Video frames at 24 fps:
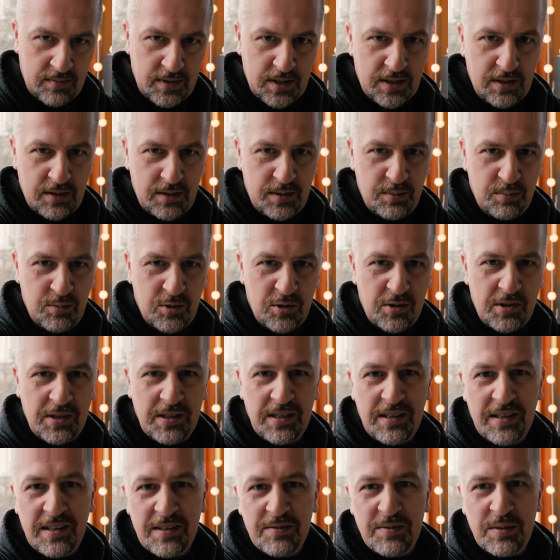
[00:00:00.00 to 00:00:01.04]
Good
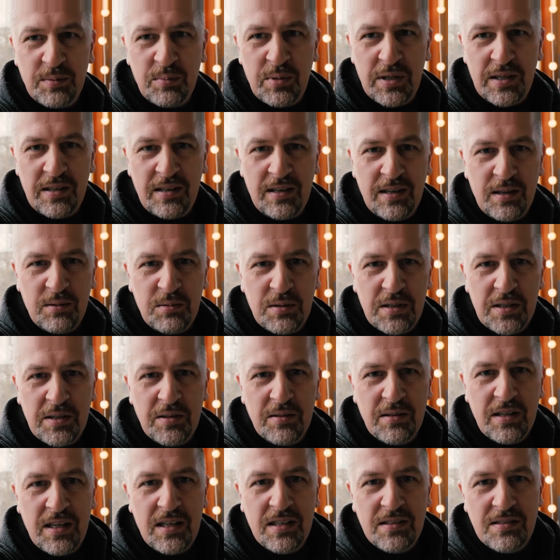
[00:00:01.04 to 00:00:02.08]
morning, everybody. How are
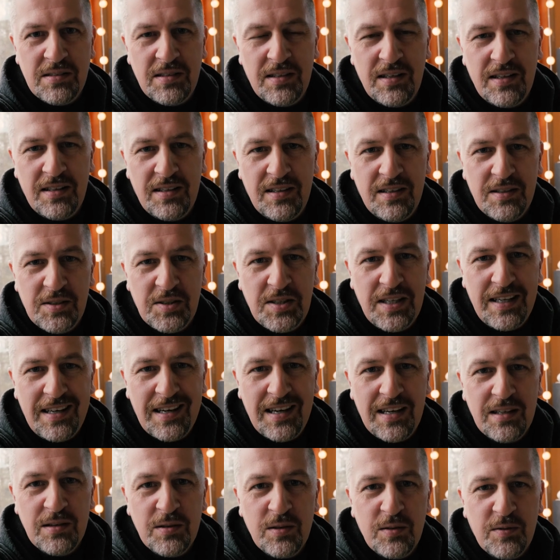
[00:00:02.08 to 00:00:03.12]
you guys? It is the
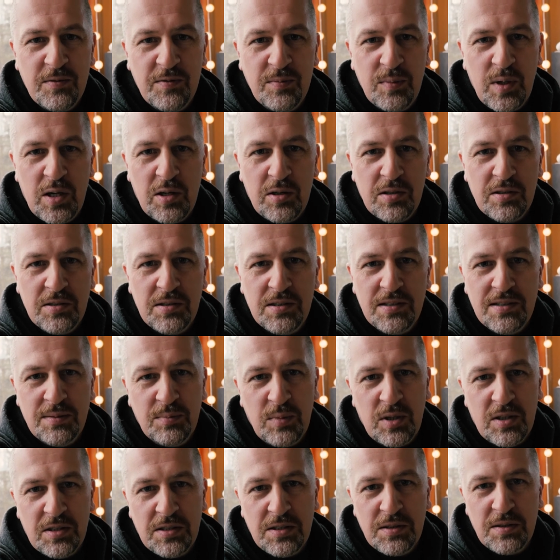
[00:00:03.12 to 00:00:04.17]
end of March. It's
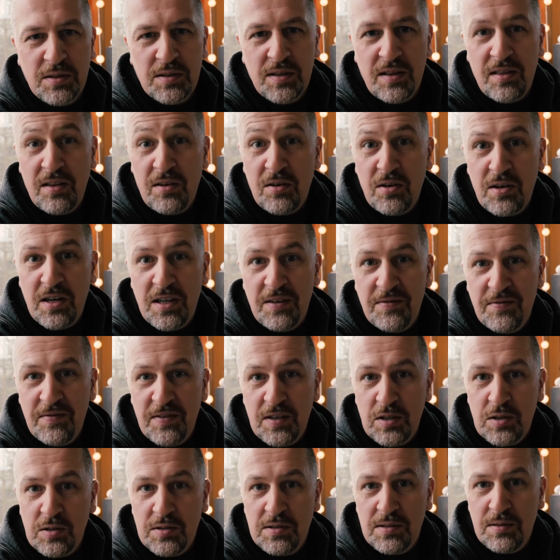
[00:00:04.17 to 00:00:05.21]
March
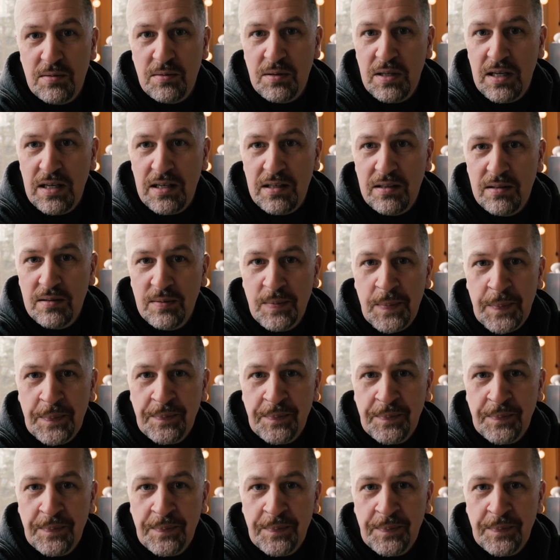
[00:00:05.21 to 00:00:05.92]
31st today.